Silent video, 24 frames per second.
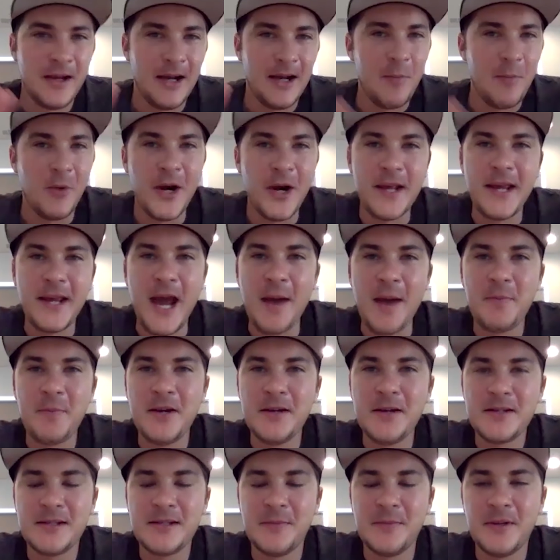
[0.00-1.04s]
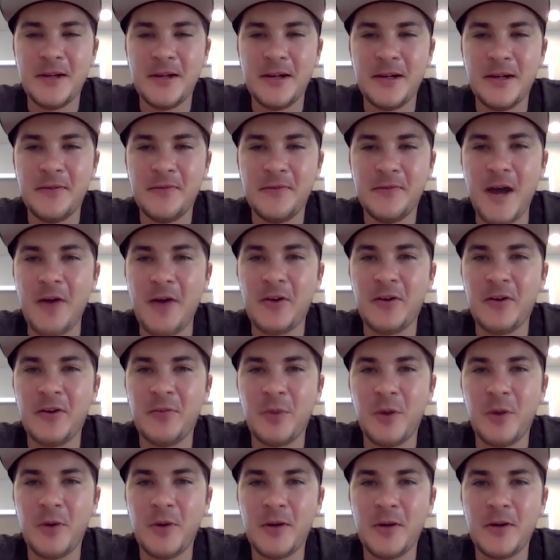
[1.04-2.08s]
Brady Cappius. I'm the founder of
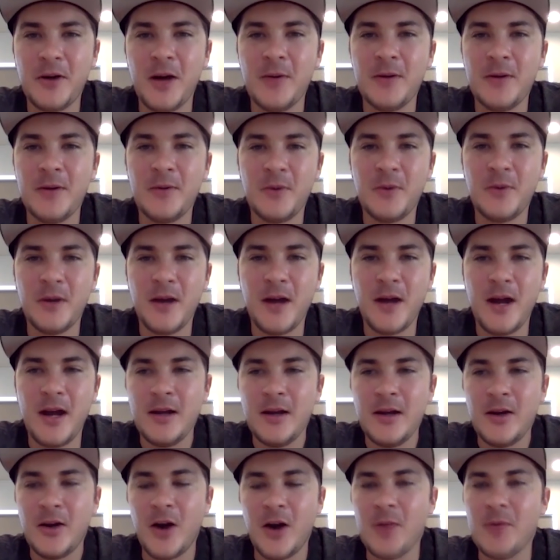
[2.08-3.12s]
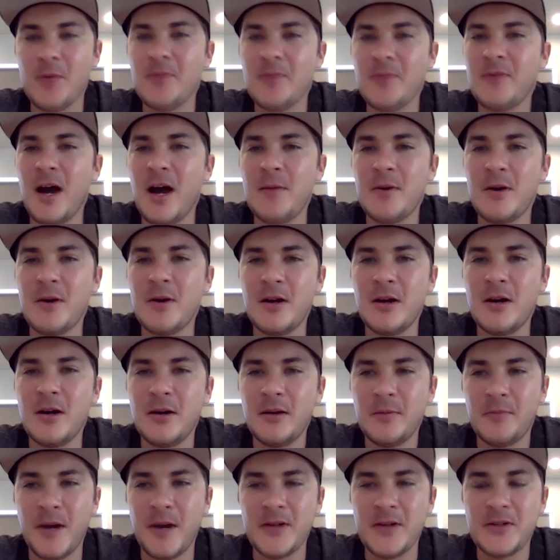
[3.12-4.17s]
Broken Carbon. We're a carbon fiber
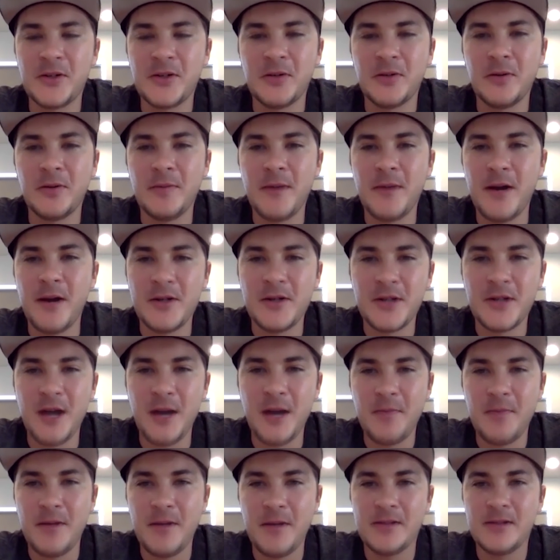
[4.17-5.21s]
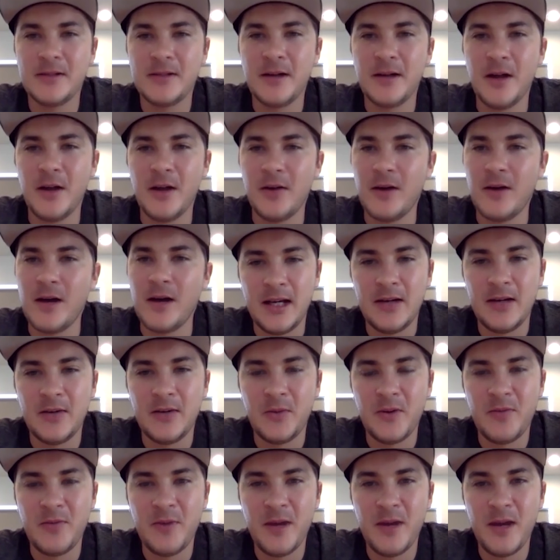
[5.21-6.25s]
bicycle repair shop based in Colorado.
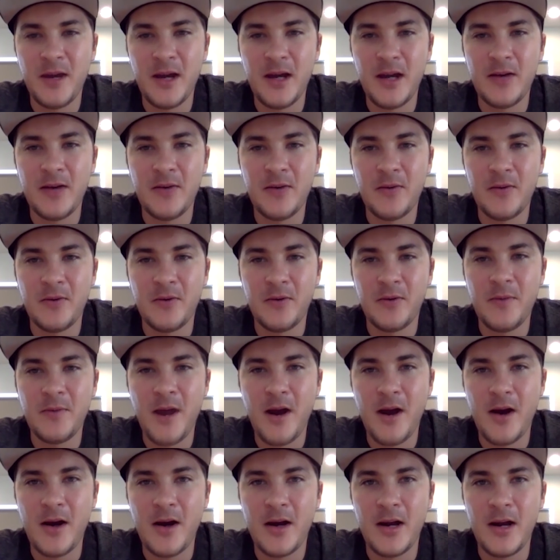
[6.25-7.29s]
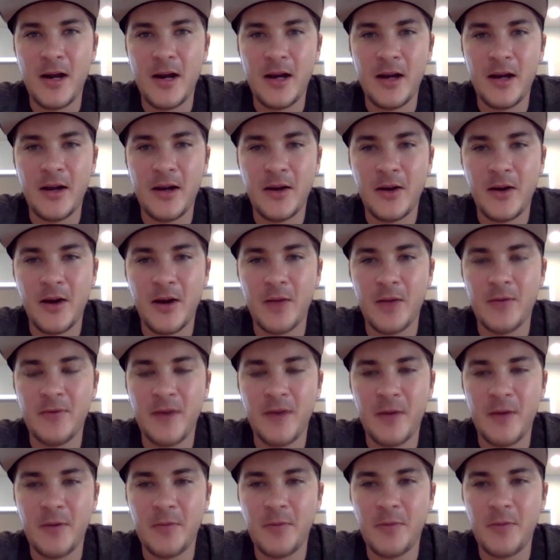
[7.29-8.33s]
We've been repairing carbon
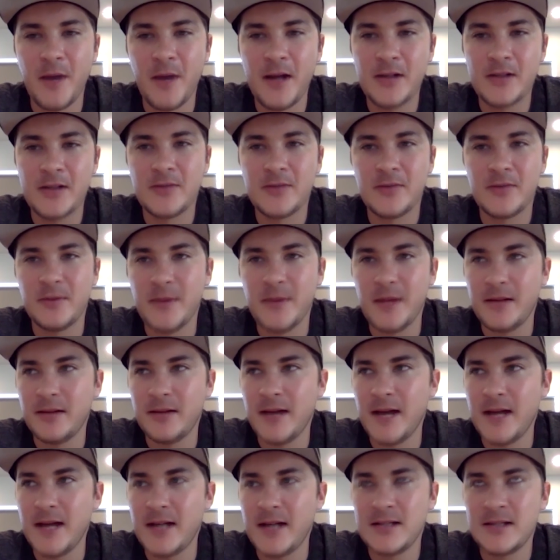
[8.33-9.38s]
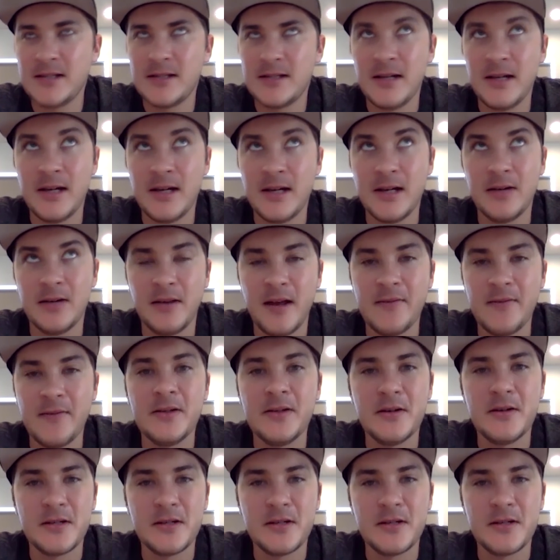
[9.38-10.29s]
fiber bikes for about the last 10, 11 years